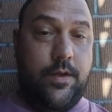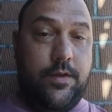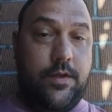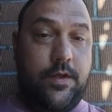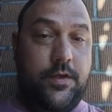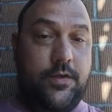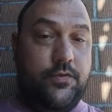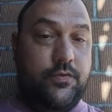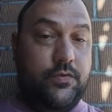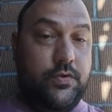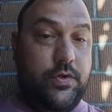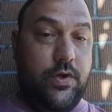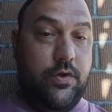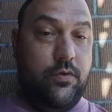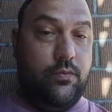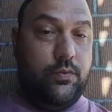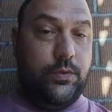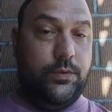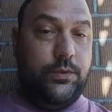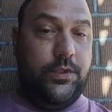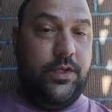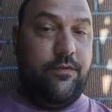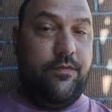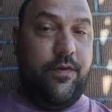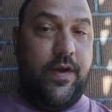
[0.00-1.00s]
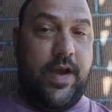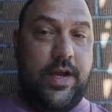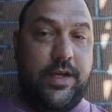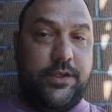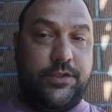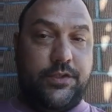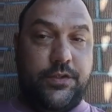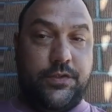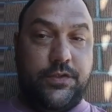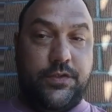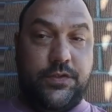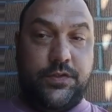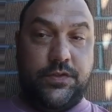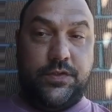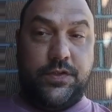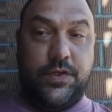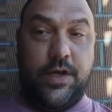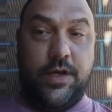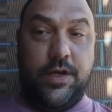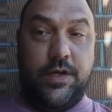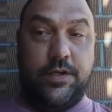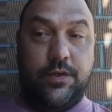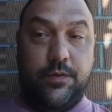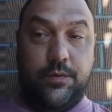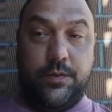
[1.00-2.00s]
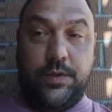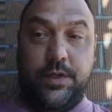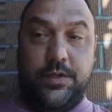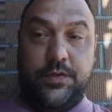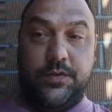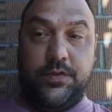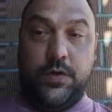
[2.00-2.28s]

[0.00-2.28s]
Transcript: these ruling fascists don't get